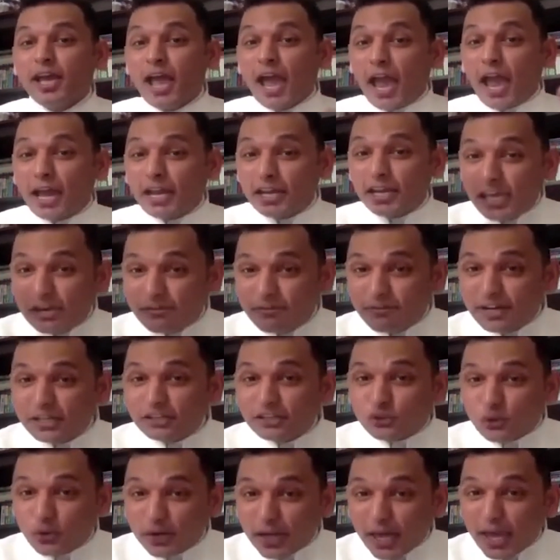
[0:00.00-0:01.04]
And even
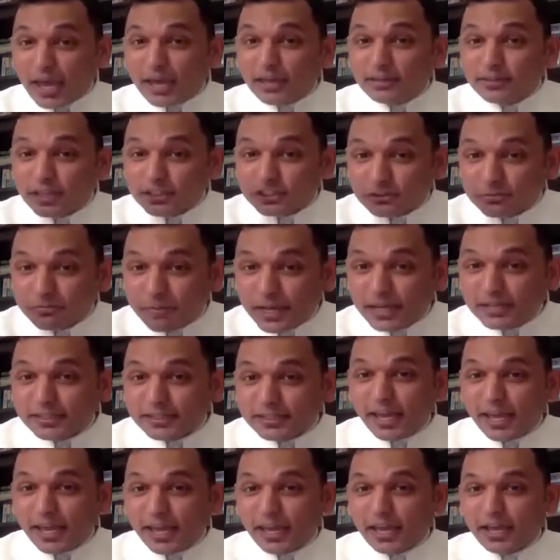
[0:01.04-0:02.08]
today in this
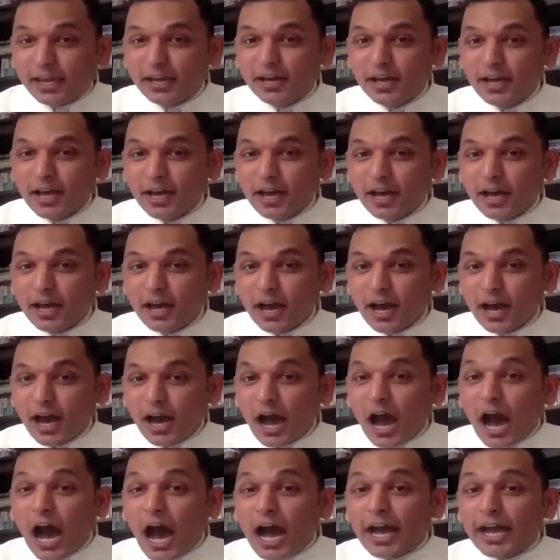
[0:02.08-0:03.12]
meeting,
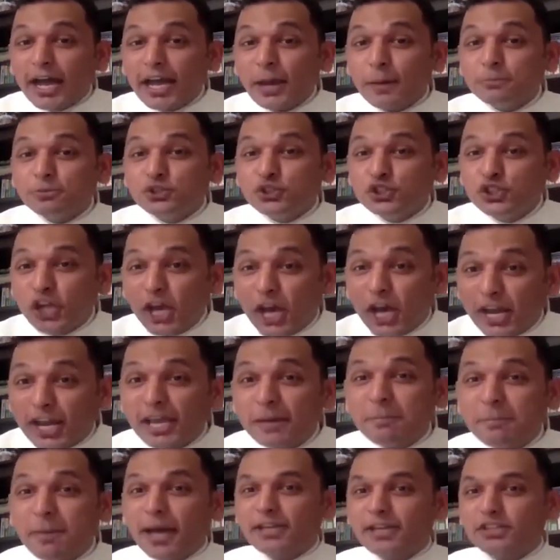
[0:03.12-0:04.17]
I am sharing
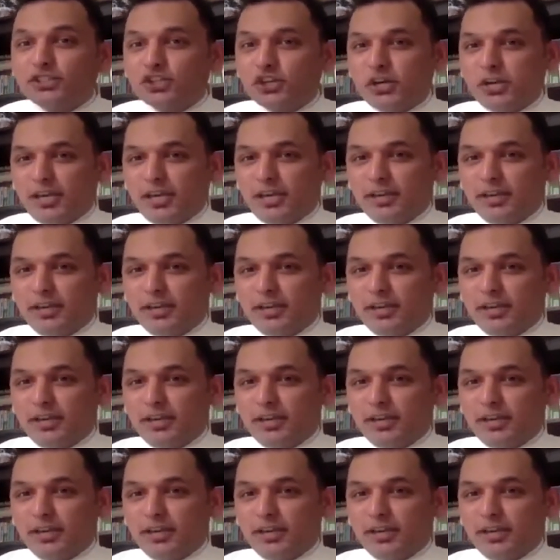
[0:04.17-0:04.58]
my journey.